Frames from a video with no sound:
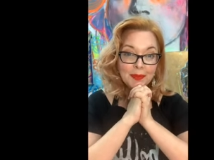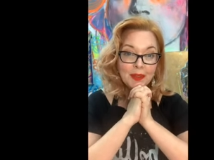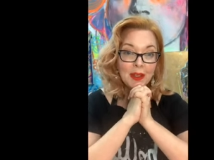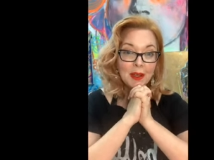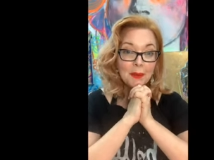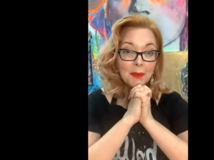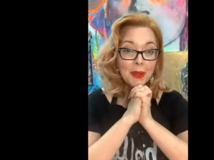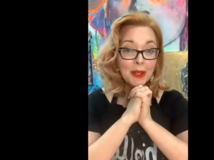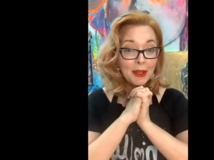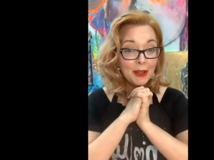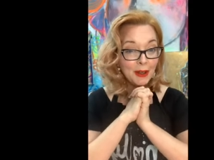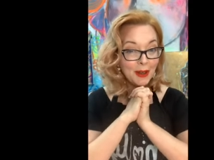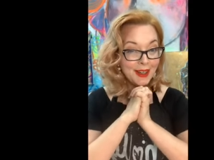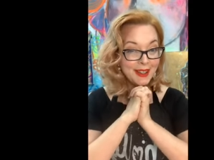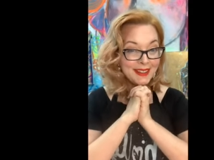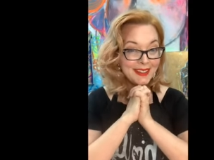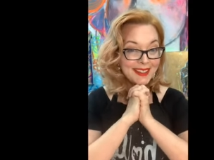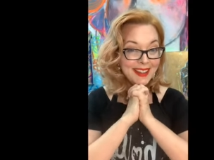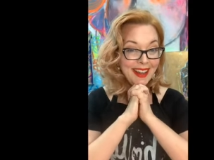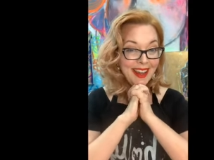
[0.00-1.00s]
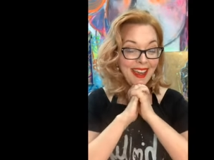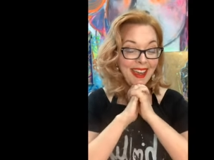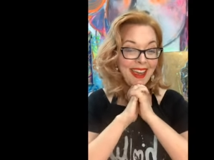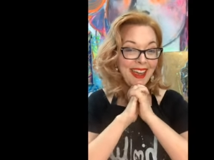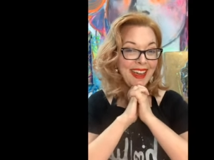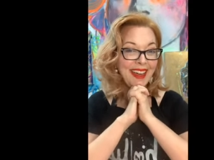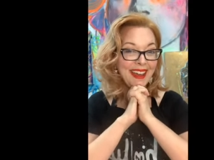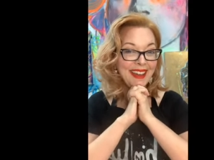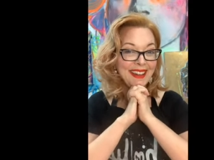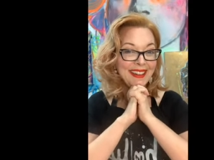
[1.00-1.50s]
be good,
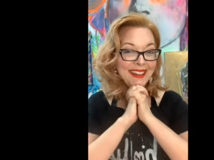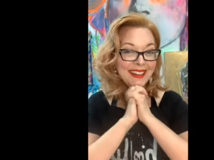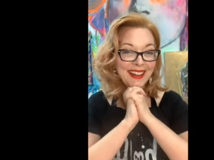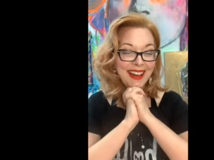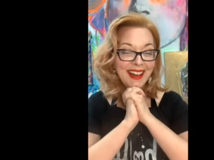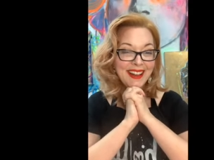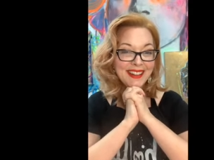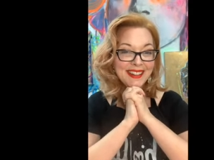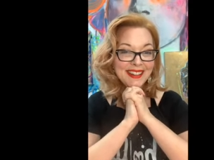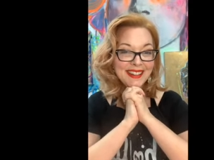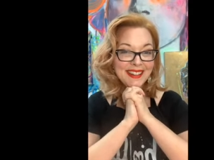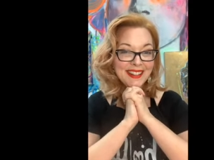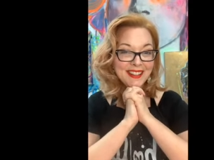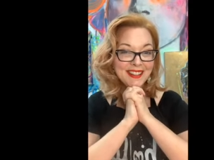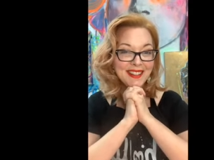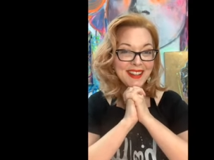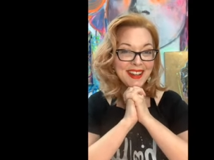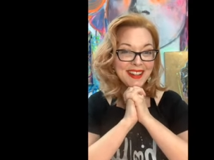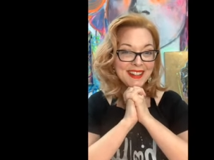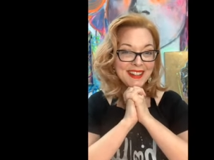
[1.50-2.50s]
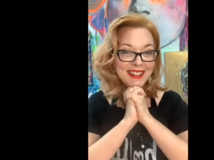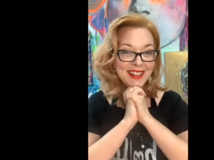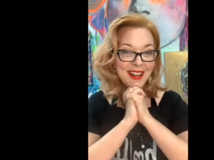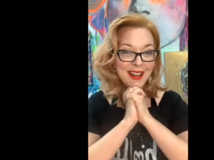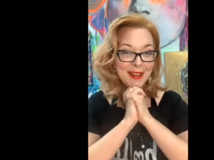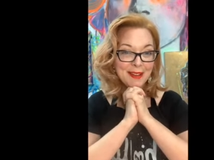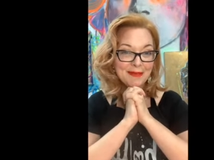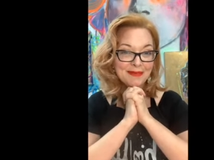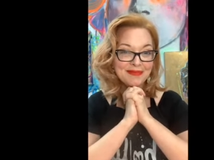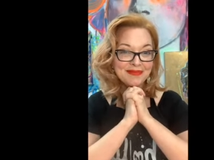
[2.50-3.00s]
and I'll see you next
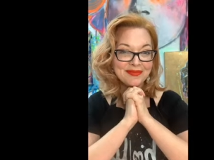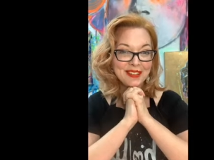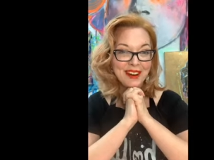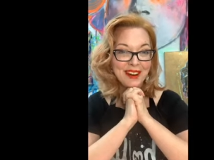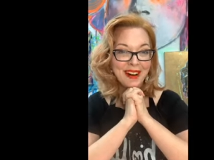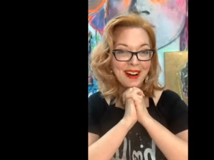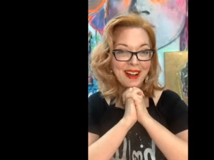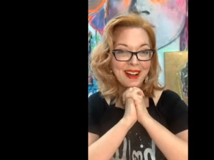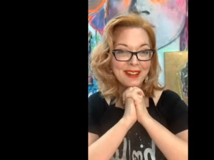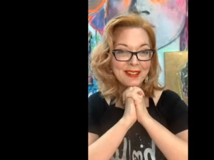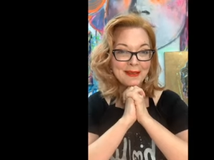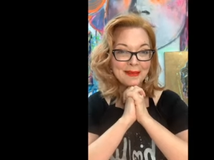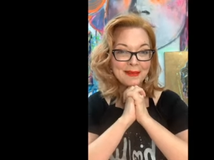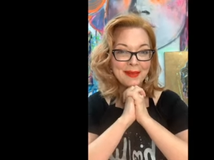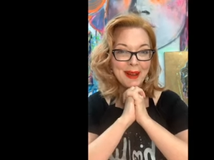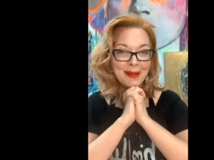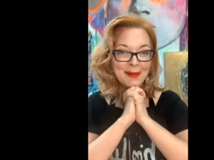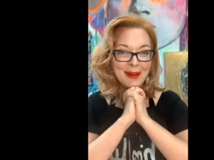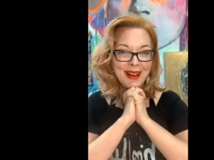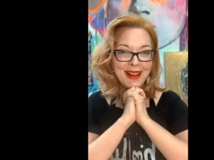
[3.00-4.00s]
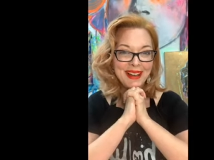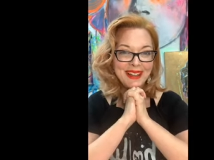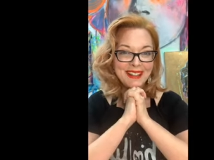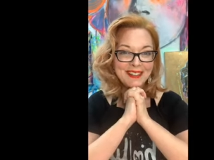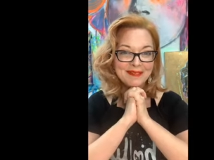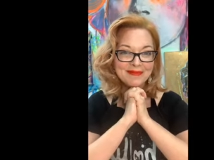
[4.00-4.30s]
time. All right, bye-bye.